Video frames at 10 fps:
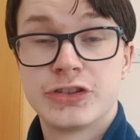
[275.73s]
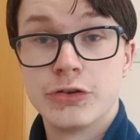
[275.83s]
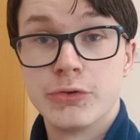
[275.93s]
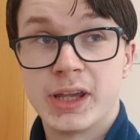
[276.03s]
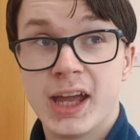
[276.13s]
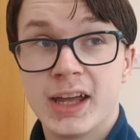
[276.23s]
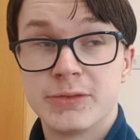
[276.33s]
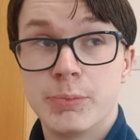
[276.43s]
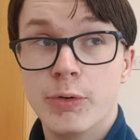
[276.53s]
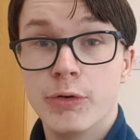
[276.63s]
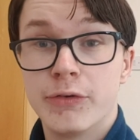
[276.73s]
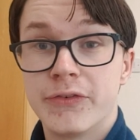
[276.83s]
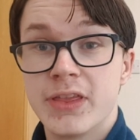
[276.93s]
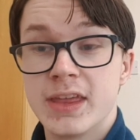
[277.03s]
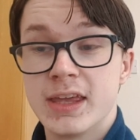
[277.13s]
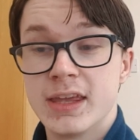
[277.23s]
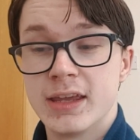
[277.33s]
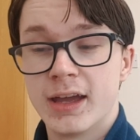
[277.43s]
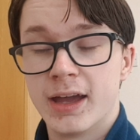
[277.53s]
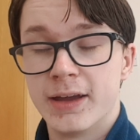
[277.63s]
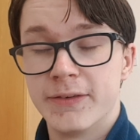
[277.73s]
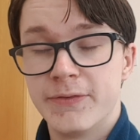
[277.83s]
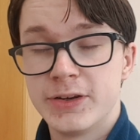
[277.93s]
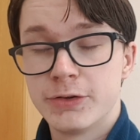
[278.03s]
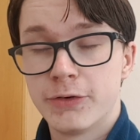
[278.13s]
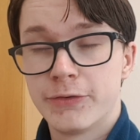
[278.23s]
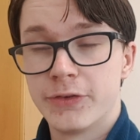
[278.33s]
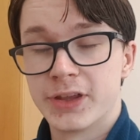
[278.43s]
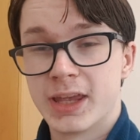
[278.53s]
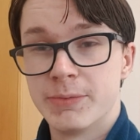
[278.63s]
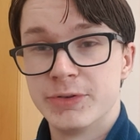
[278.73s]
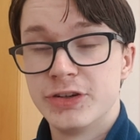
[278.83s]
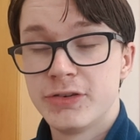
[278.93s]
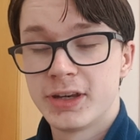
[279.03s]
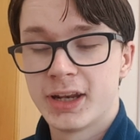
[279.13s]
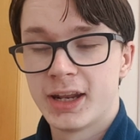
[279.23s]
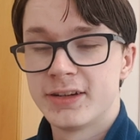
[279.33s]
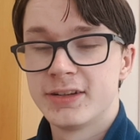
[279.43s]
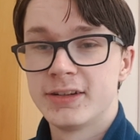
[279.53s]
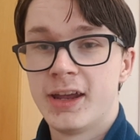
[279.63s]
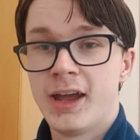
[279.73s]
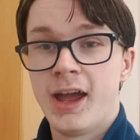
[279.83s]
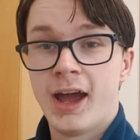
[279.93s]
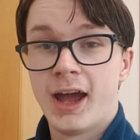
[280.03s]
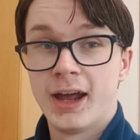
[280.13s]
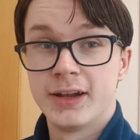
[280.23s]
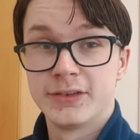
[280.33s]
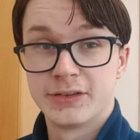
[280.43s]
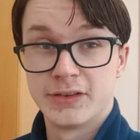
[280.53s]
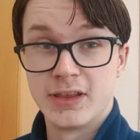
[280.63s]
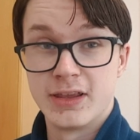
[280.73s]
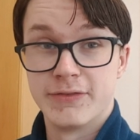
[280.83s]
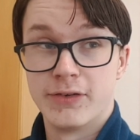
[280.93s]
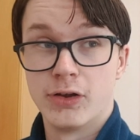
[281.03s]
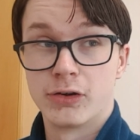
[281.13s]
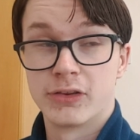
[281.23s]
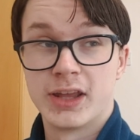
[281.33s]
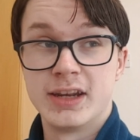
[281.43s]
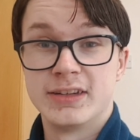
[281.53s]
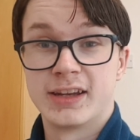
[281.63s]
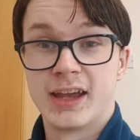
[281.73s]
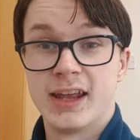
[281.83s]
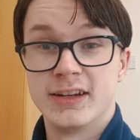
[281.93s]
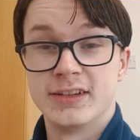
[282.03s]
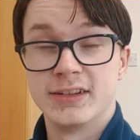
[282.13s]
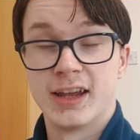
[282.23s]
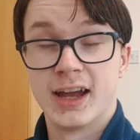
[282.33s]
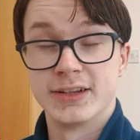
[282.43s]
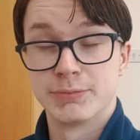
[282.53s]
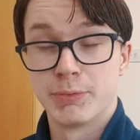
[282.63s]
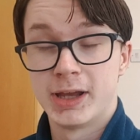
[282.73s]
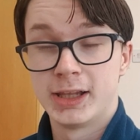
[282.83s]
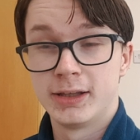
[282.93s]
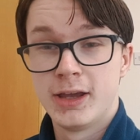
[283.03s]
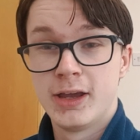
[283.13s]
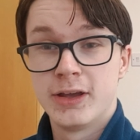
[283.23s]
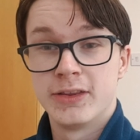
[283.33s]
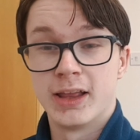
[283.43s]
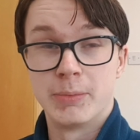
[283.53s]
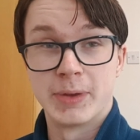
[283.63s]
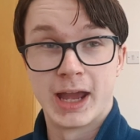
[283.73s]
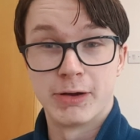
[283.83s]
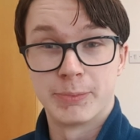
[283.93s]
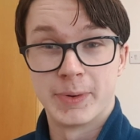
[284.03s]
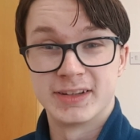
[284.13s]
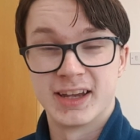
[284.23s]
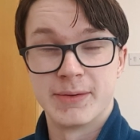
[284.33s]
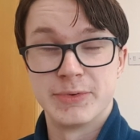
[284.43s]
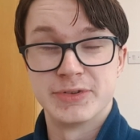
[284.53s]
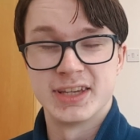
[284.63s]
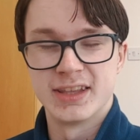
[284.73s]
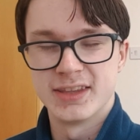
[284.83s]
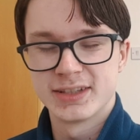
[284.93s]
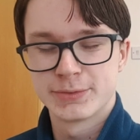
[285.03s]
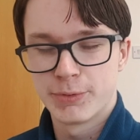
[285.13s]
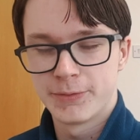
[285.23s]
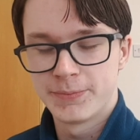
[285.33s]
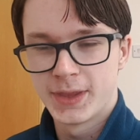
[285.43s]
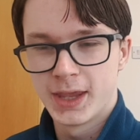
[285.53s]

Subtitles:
to get both the video for the Cambridge Union edited and the vlog that I need to get edited as well. That will be out by the time you see this one.